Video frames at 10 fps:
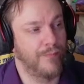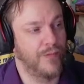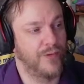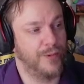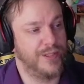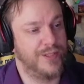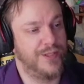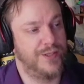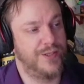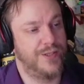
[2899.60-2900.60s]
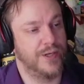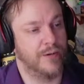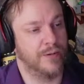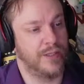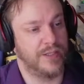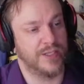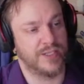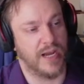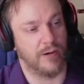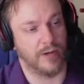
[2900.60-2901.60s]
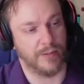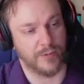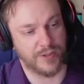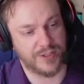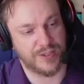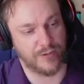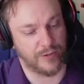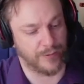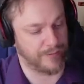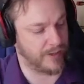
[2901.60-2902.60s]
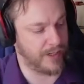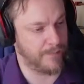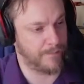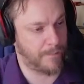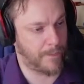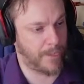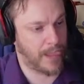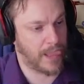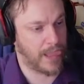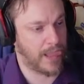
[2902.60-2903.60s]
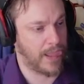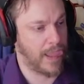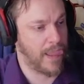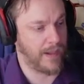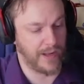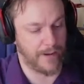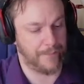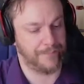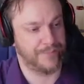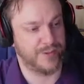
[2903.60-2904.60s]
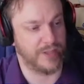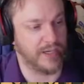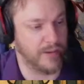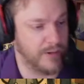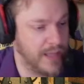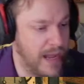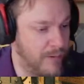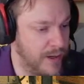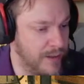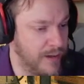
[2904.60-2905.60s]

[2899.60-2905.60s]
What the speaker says: So we don't need this tower anymore. This is the old one, right? Yeah. So we got to get rid of that one.